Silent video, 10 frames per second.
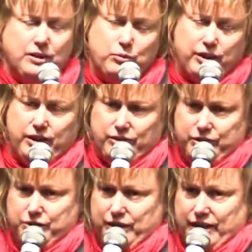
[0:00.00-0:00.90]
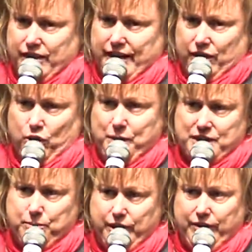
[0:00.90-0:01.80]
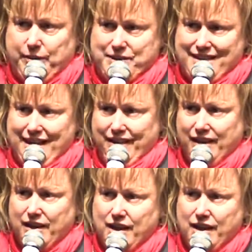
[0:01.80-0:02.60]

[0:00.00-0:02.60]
working on a 2-unit economics program together.